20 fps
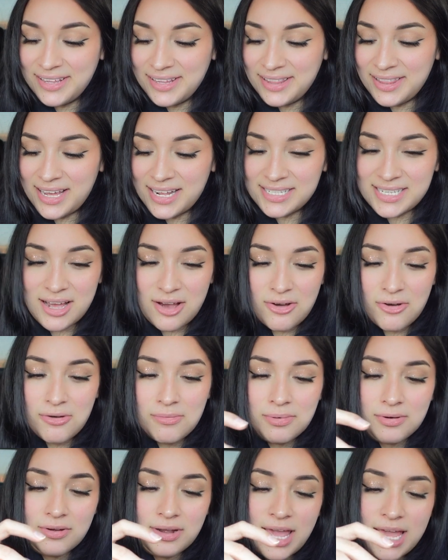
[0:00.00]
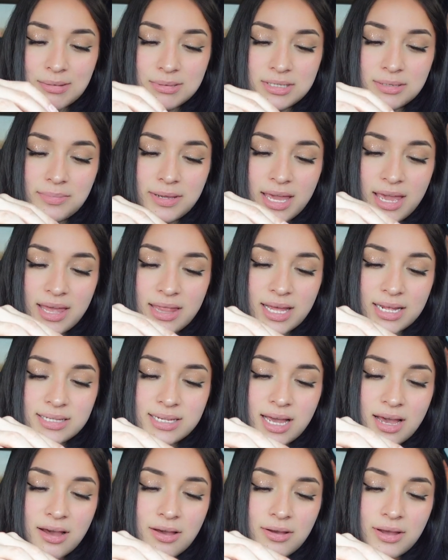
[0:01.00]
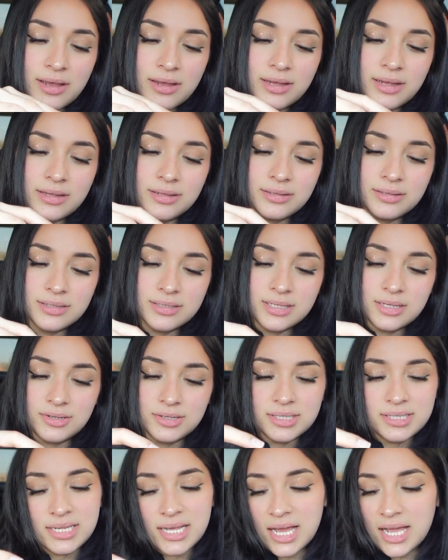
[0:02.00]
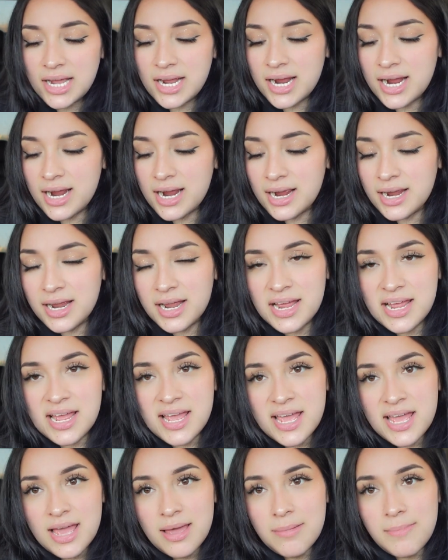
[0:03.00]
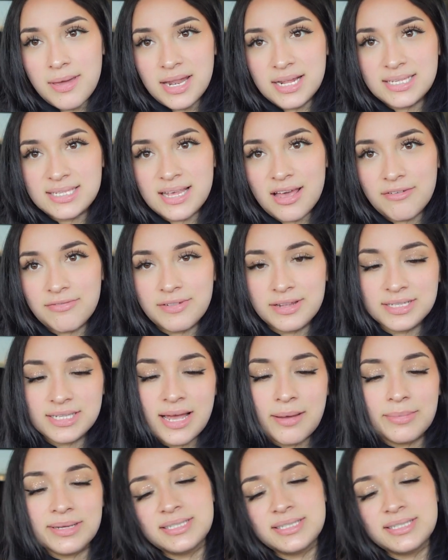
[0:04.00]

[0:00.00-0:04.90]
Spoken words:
That's how homegirl came to be. That's how this little sucker made itself inside my